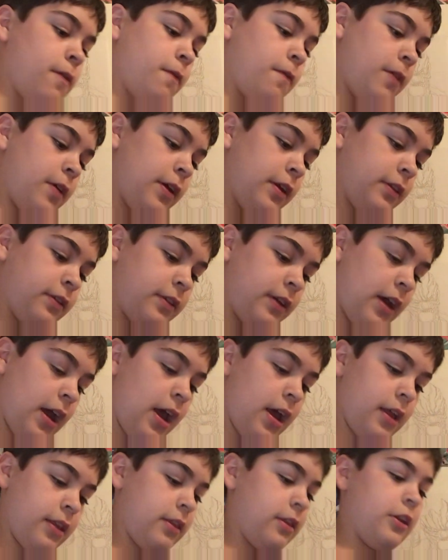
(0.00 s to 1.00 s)

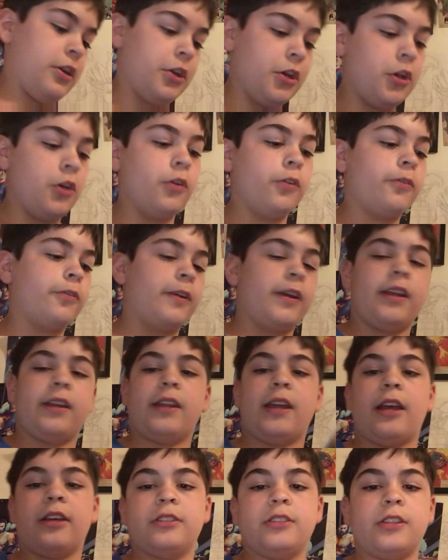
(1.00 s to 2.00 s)
the new
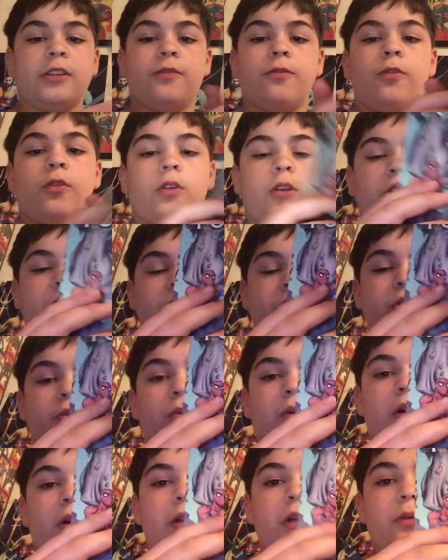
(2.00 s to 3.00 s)
Fantastic Four issue
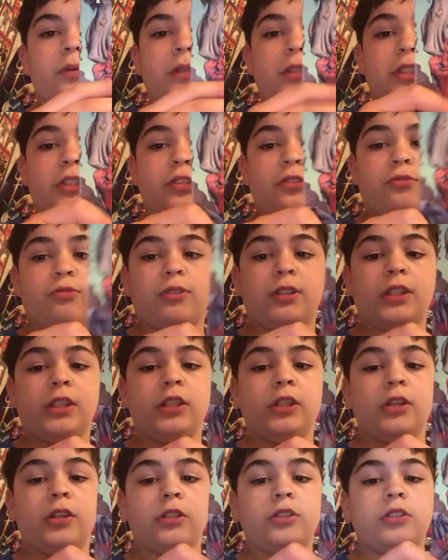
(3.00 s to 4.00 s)
1, which is really
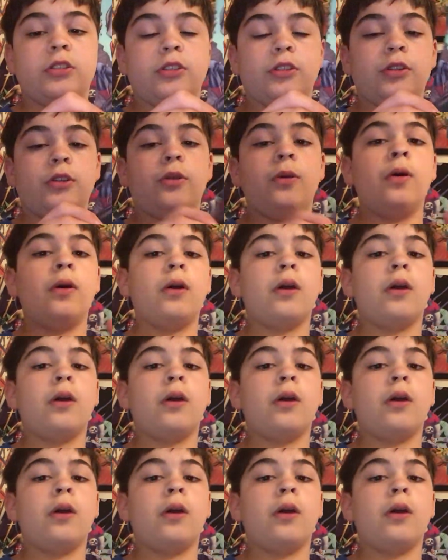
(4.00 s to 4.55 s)
good too.